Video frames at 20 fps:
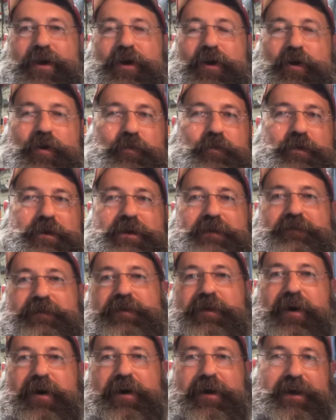who would have
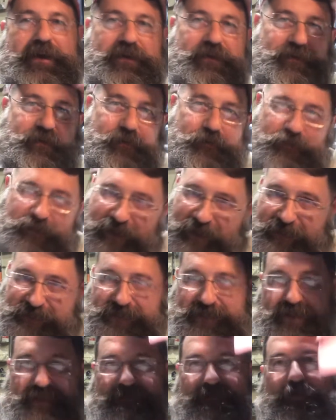thought in
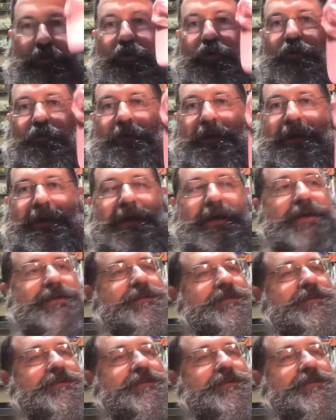2004 when I got